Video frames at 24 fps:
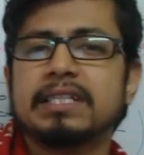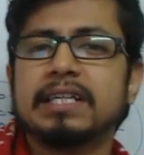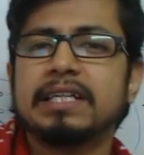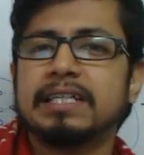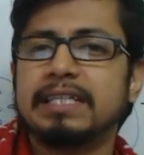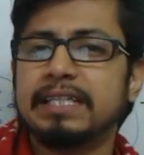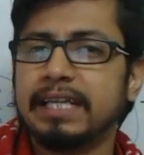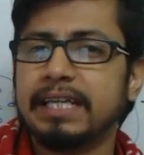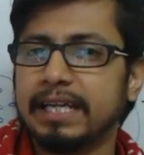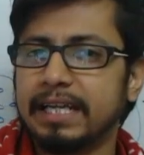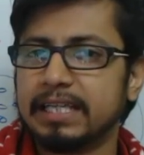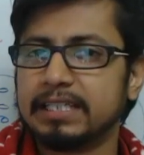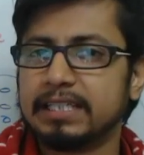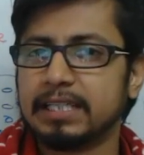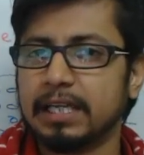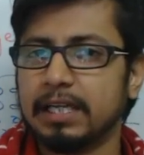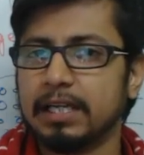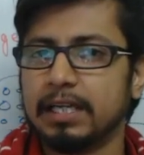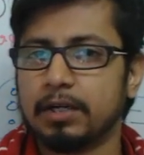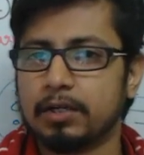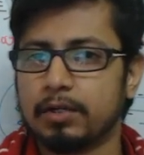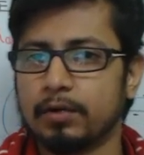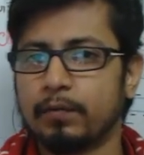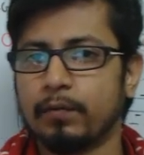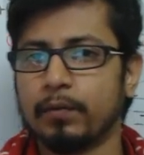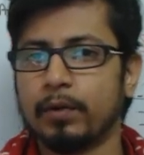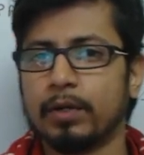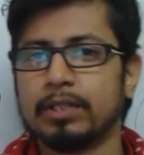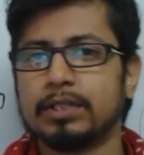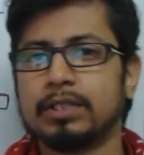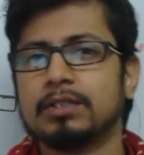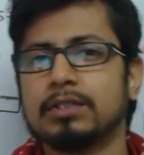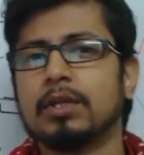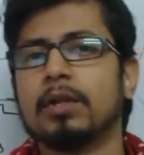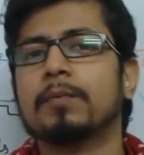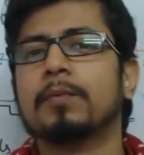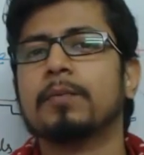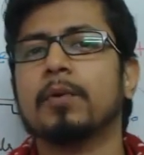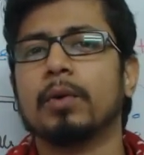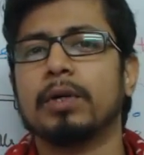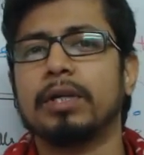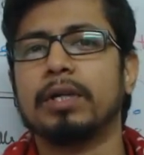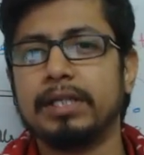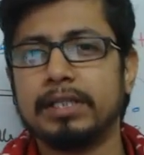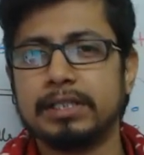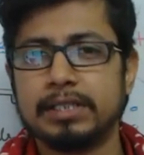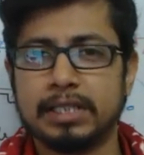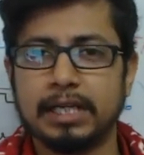it's a DNA gel electrophoresis or
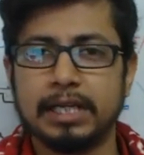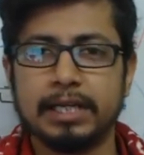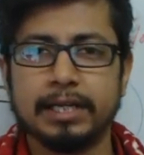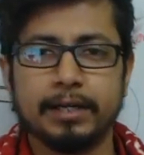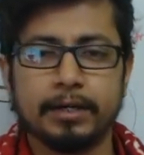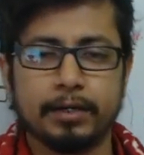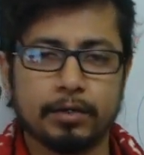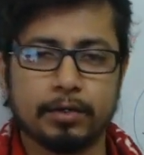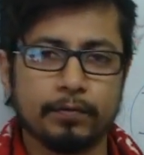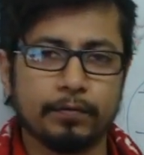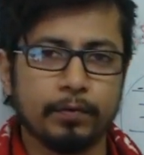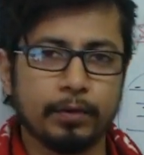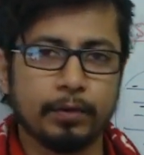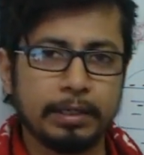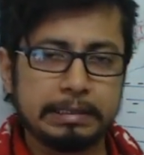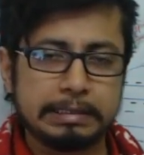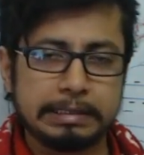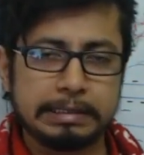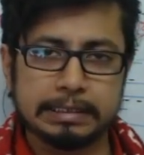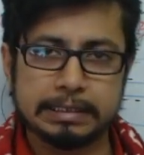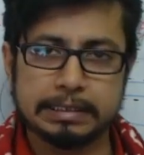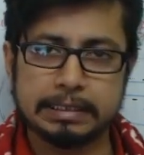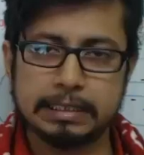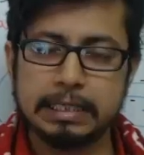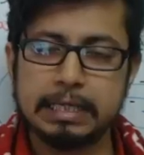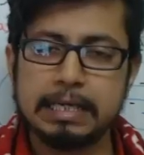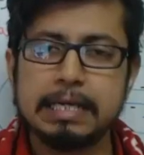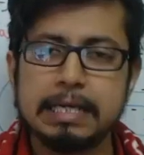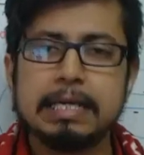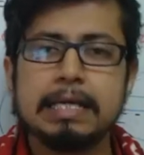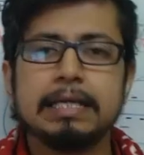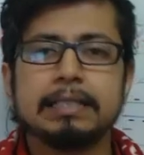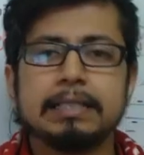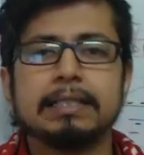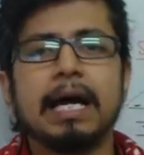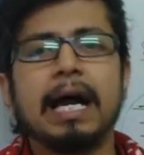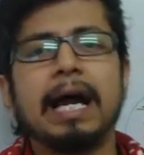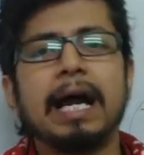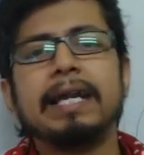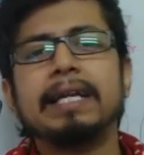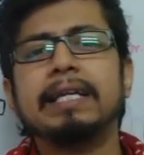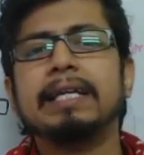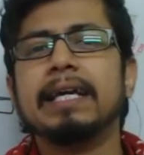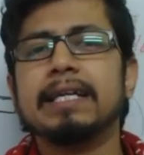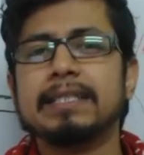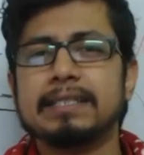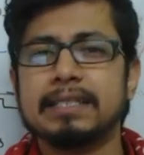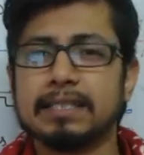protein gel electrophoresis, the
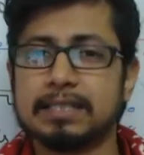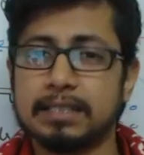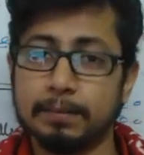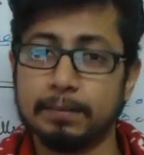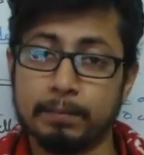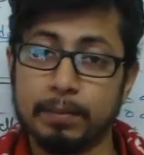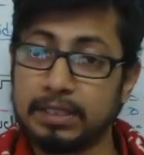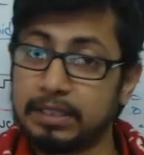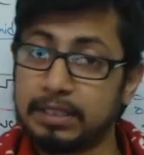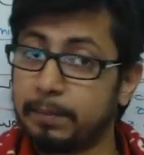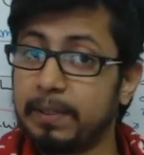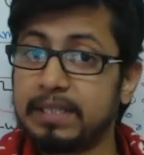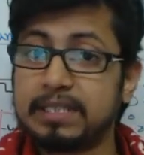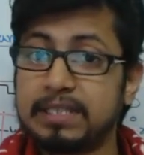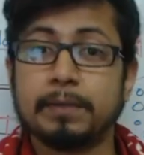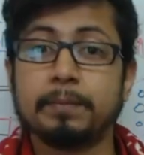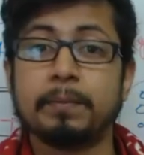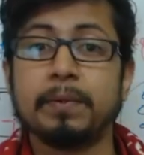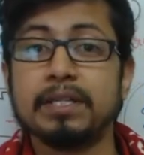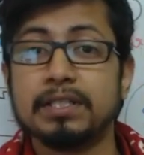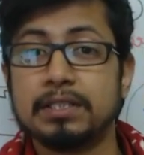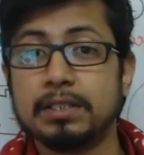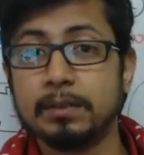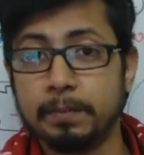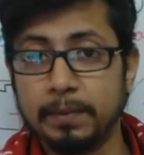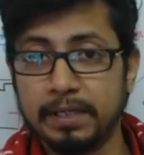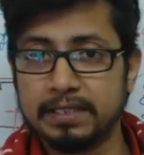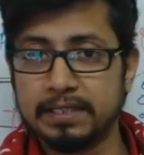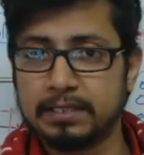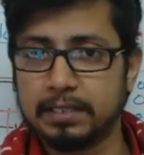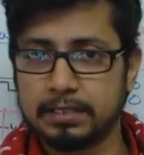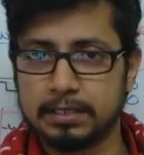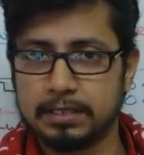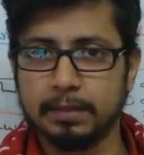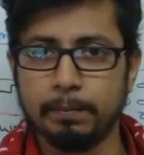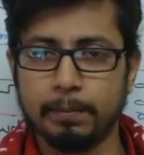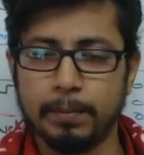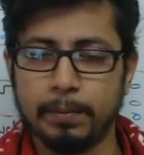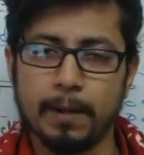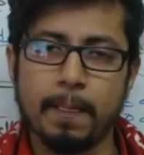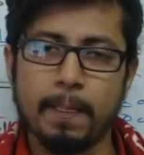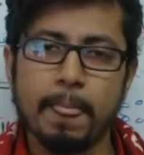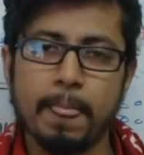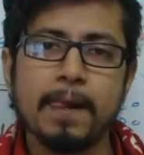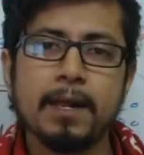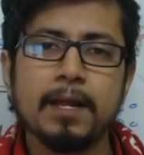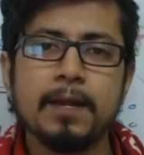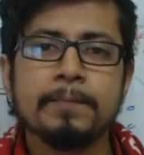idea is simple, the basic principle is
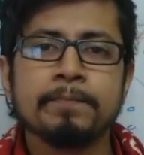simple.